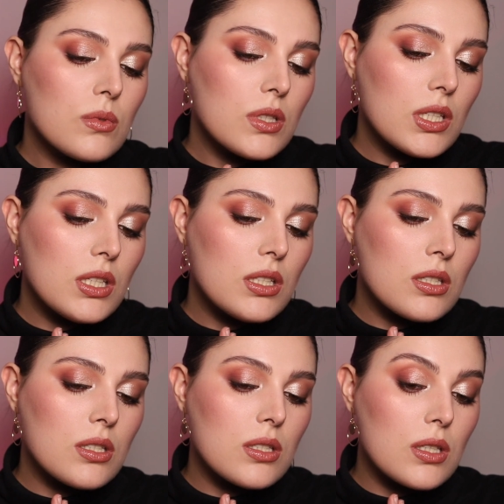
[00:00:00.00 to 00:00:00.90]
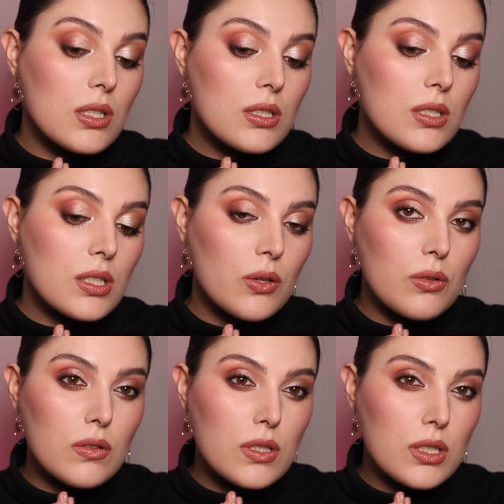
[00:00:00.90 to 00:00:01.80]
this is
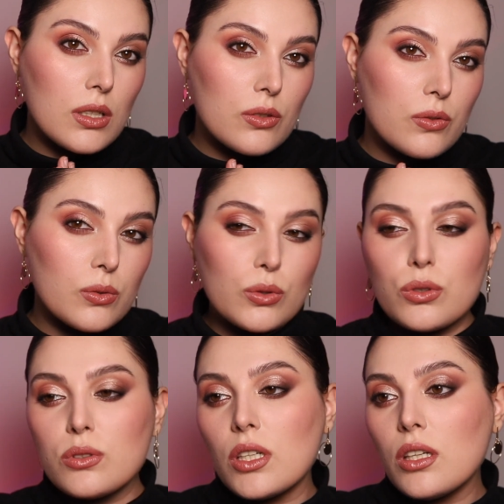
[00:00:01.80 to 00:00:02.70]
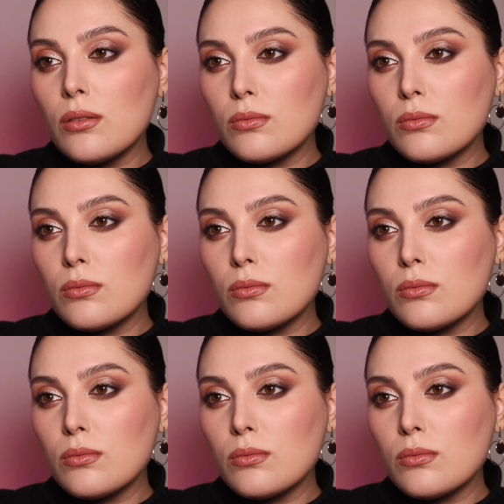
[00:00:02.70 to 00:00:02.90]
our result for today.